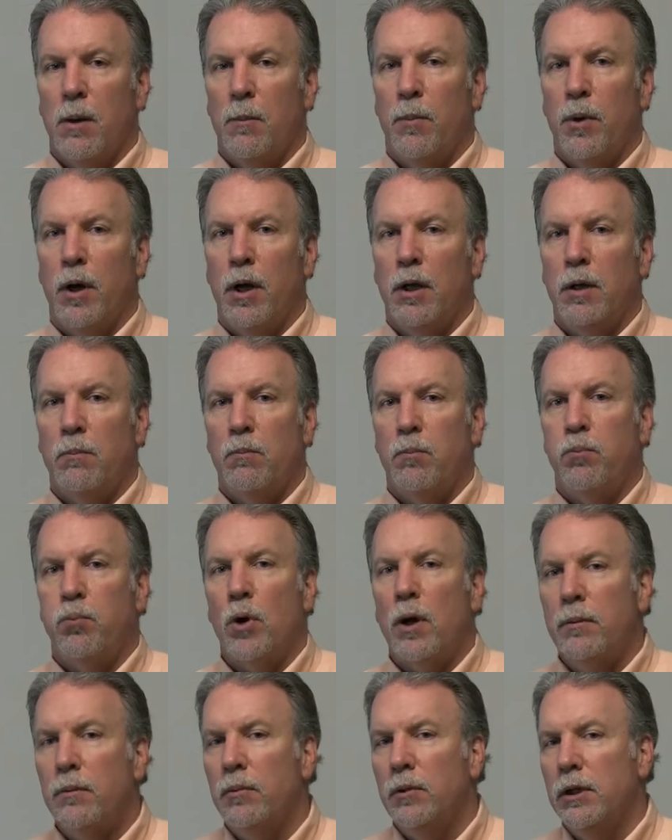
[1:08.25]
but
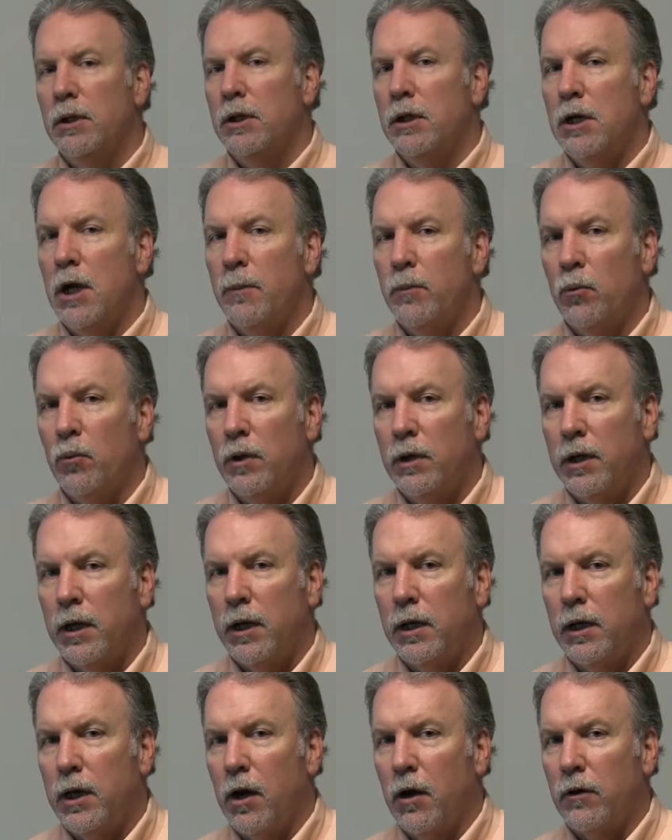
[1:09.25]
probably the number one
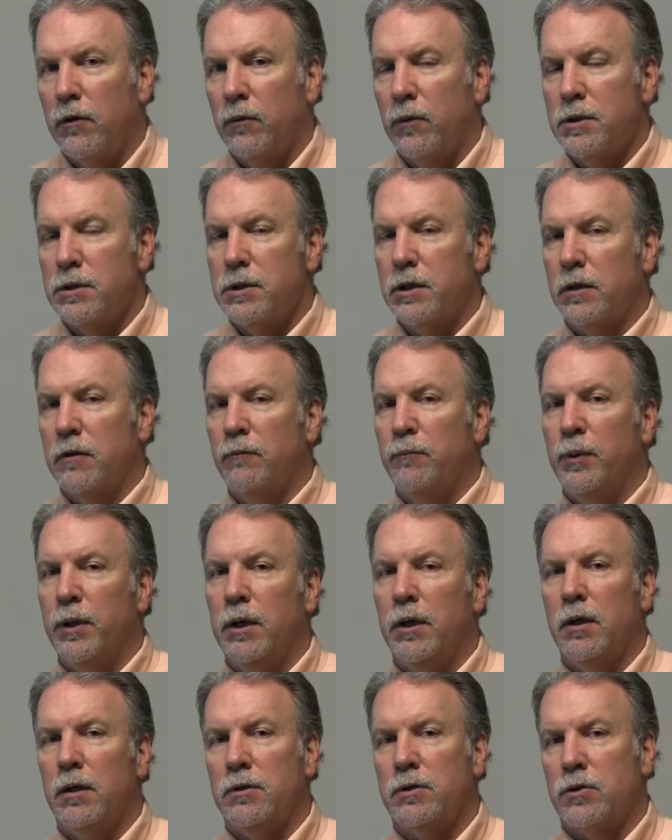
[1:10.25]
characteristic of
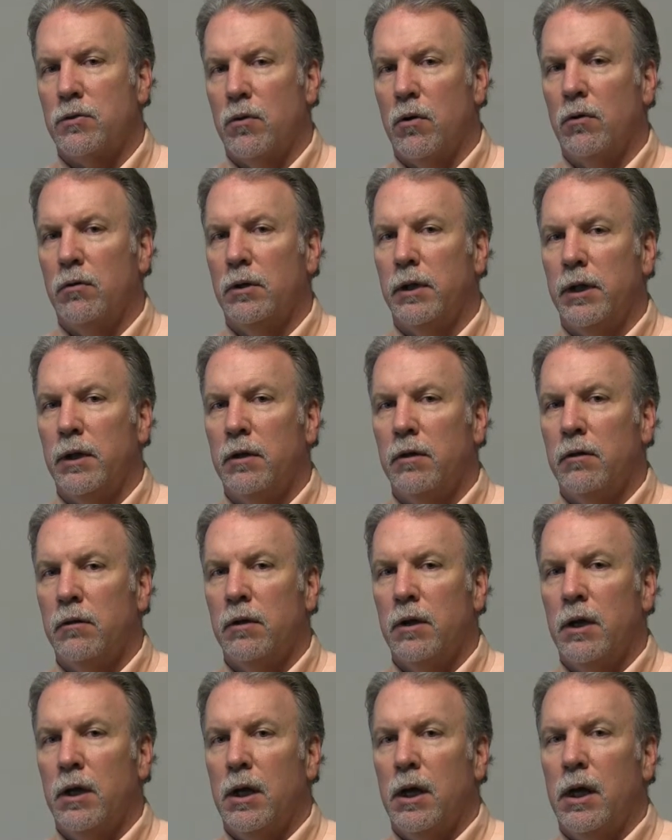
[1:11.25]
being a strong
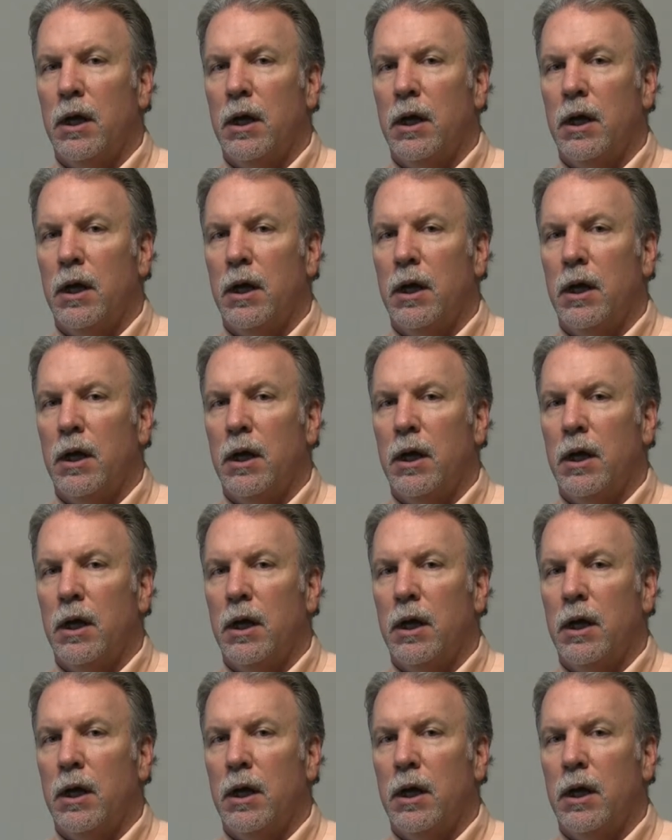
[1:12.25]
leader